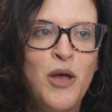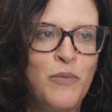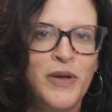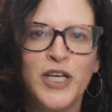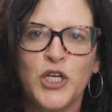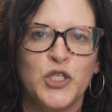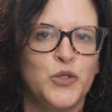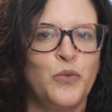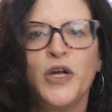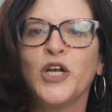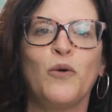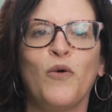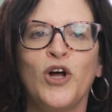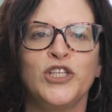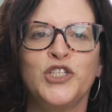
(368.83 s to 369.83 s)
because we
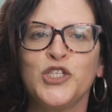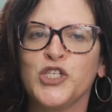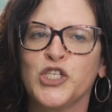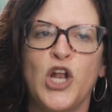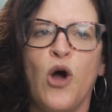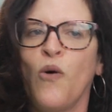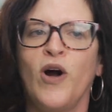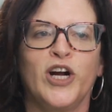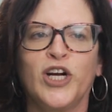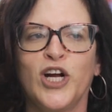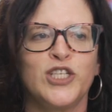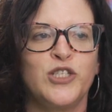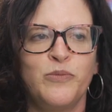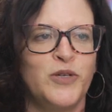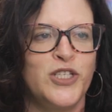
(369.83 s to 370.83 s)
don't want to slow our
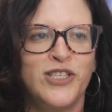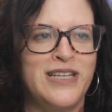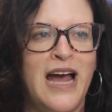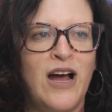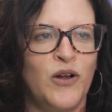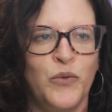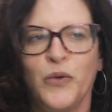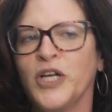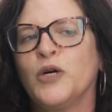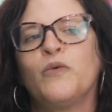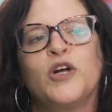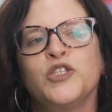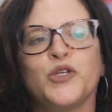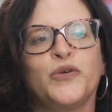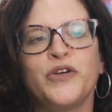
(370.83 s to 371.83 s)
customers down. We don't
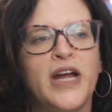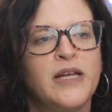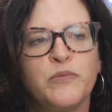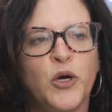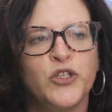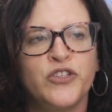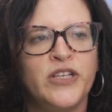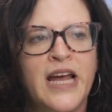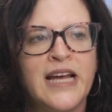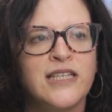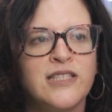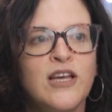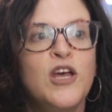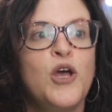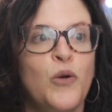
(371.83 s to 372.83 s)
want to create bottlenecks.